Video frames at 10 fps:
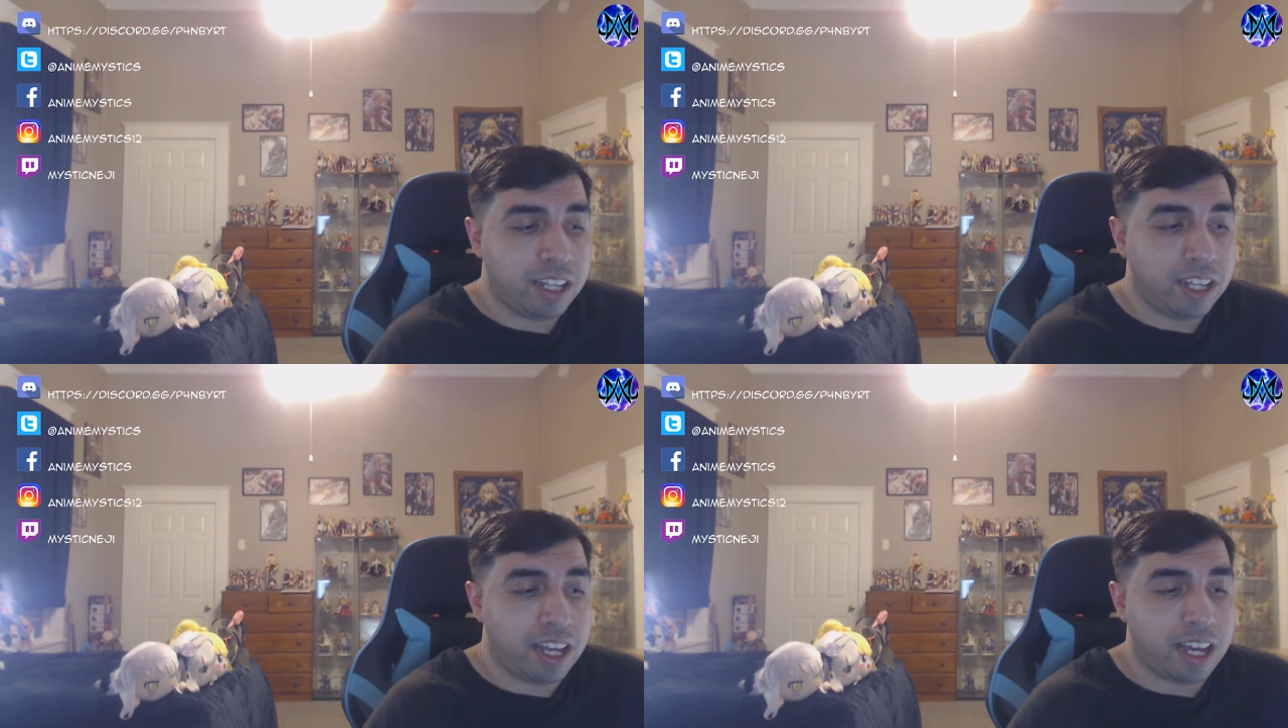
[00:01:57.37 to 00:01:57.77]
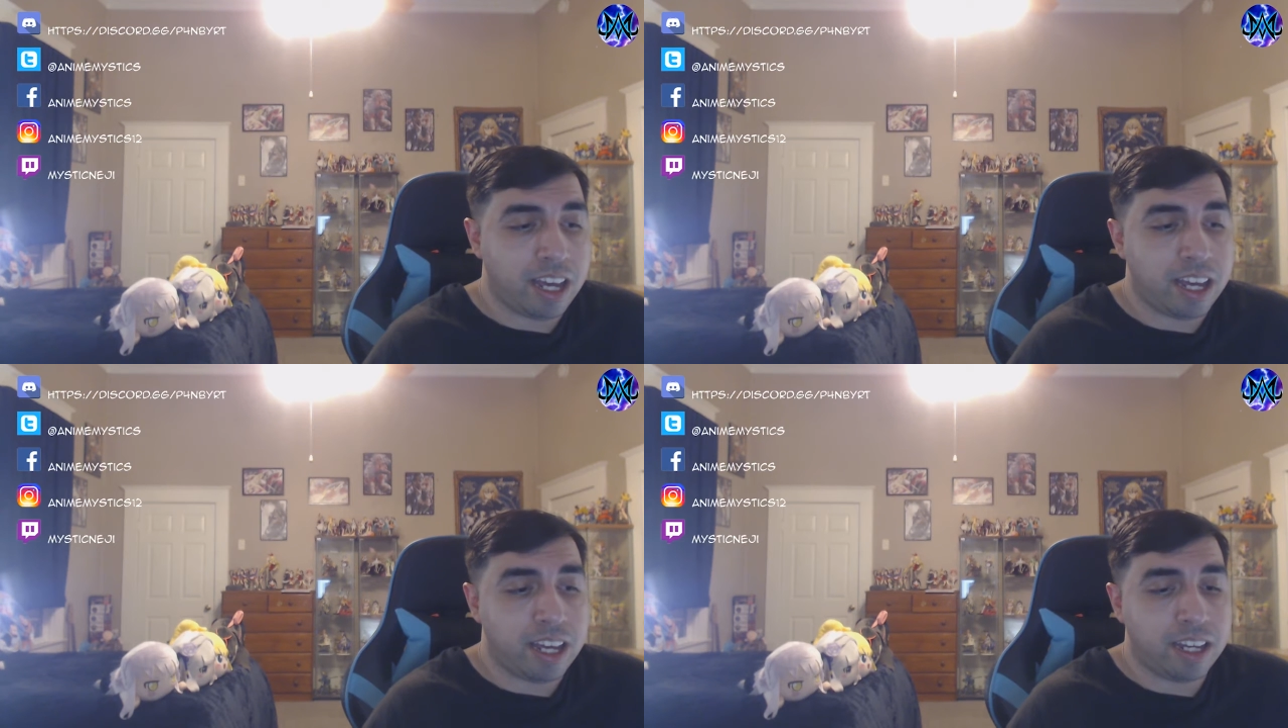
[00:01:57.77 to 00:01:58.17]

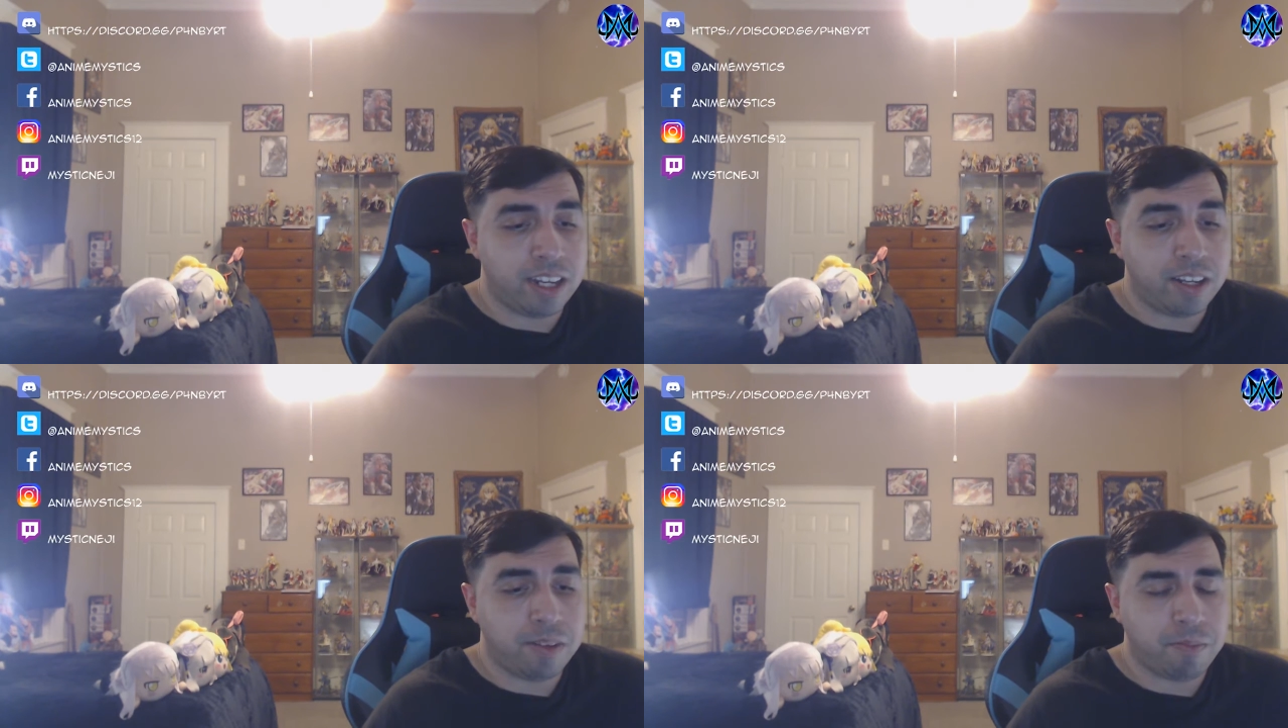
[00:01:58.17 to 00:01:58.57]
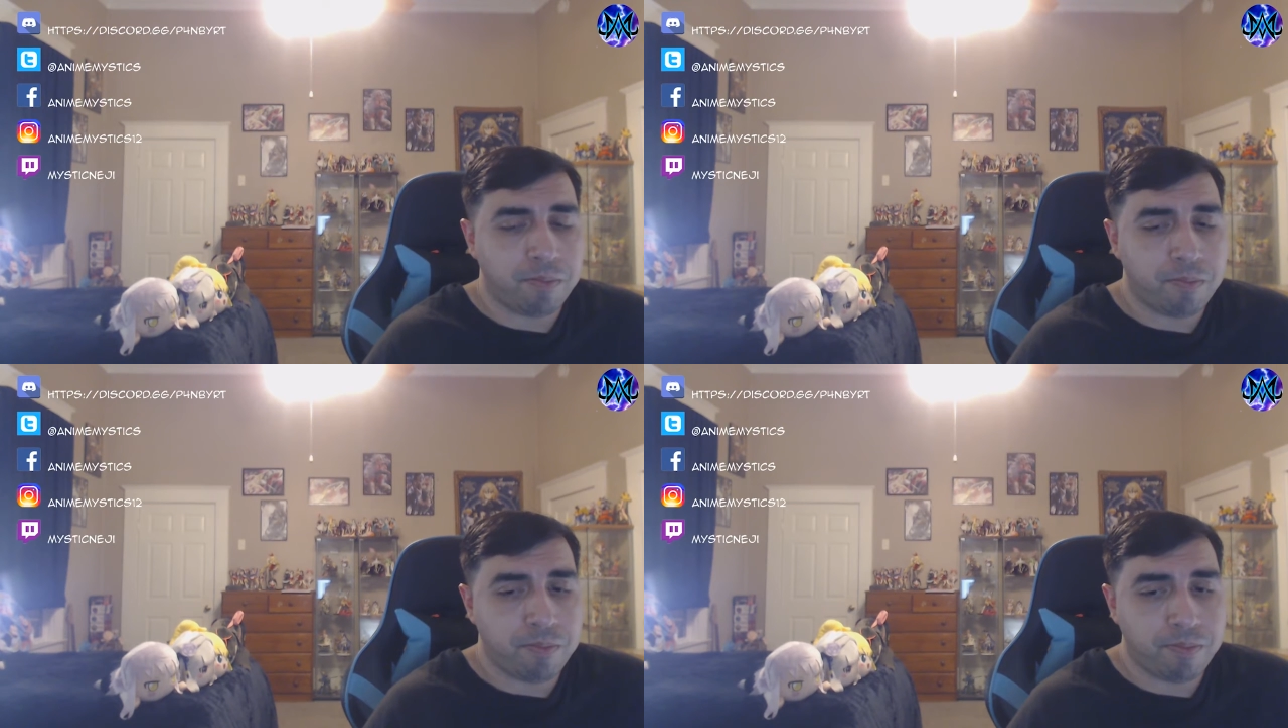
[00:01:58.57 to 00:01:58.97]
and
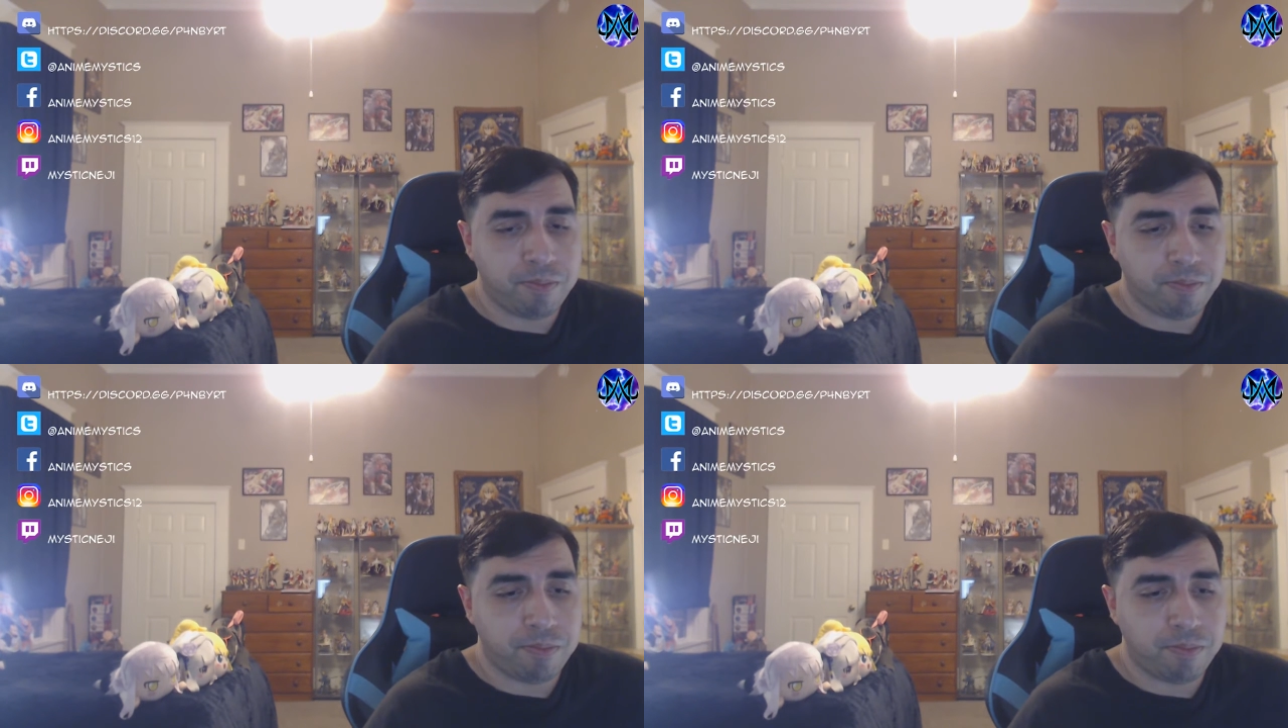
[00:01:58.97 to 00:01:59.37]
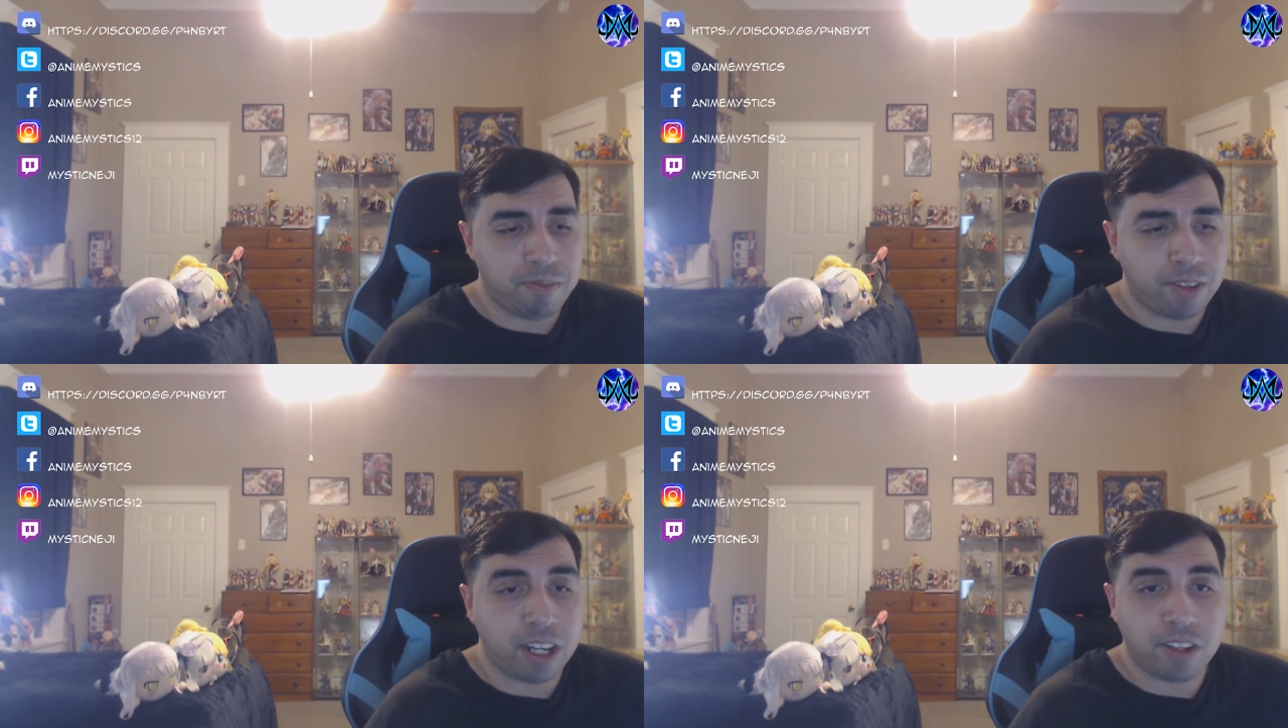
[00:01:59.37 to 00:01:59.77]

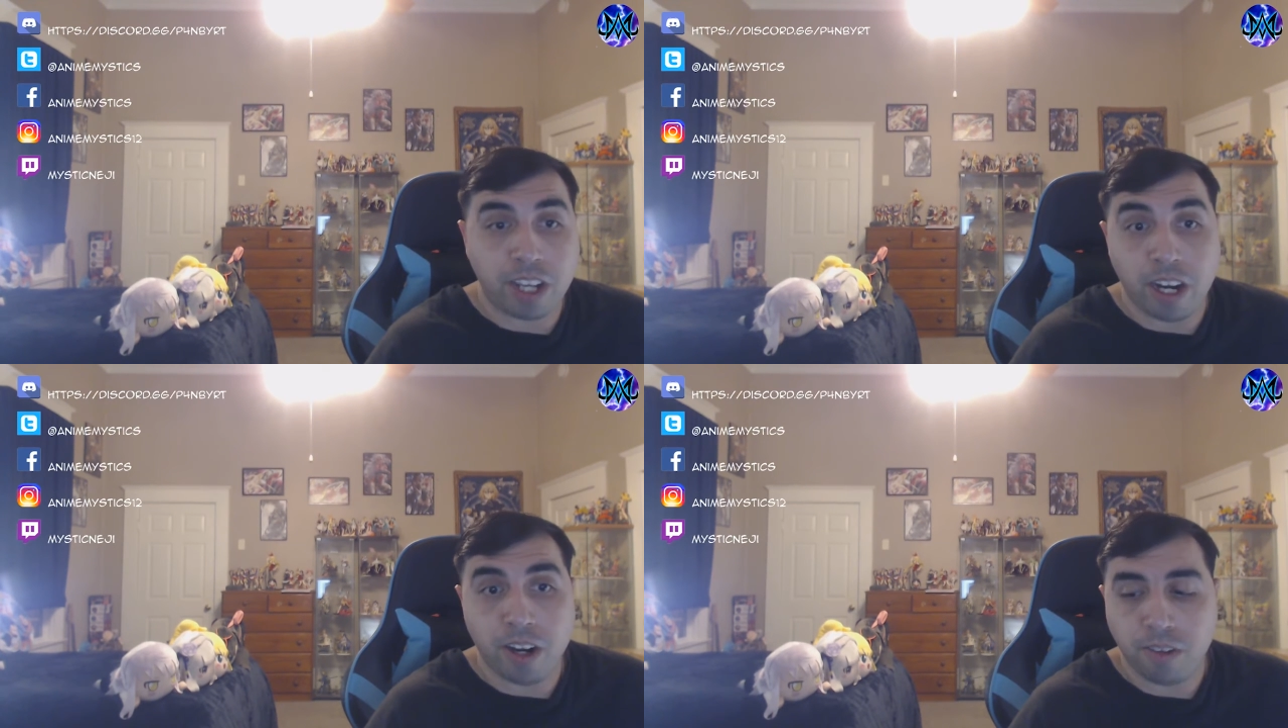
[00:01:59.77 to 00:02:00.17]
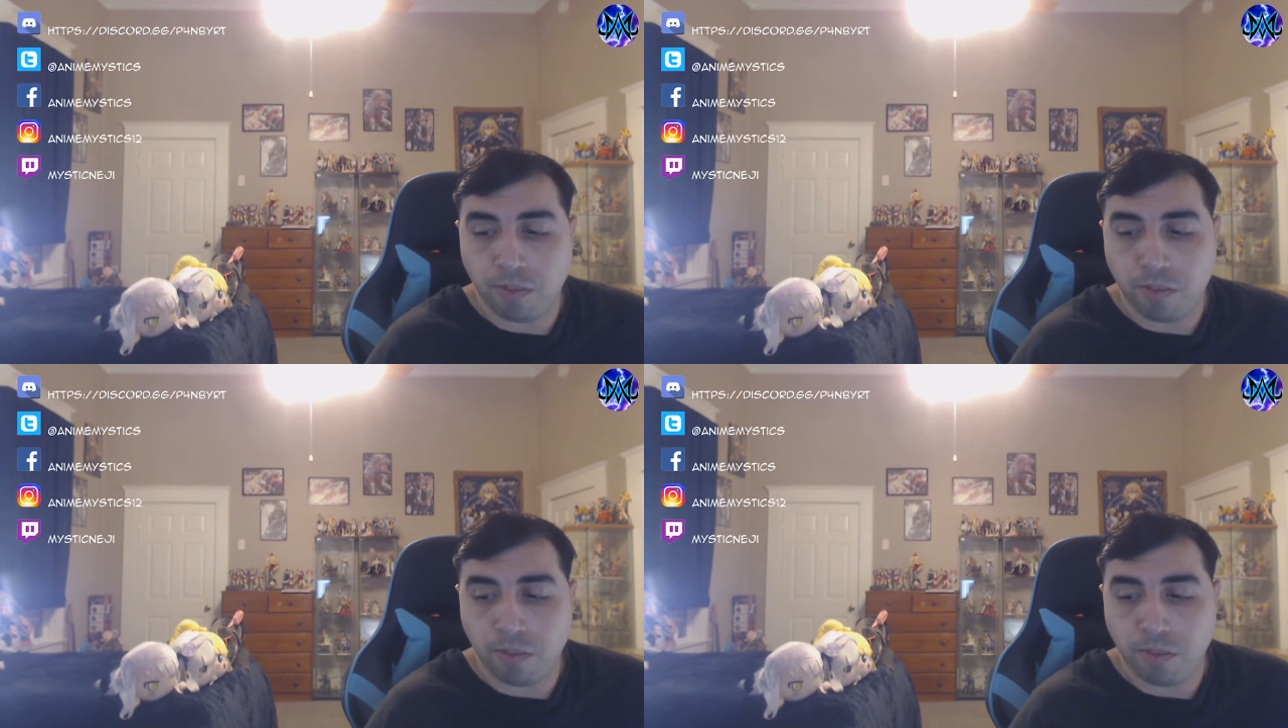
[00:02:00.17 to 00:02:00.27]
got scared,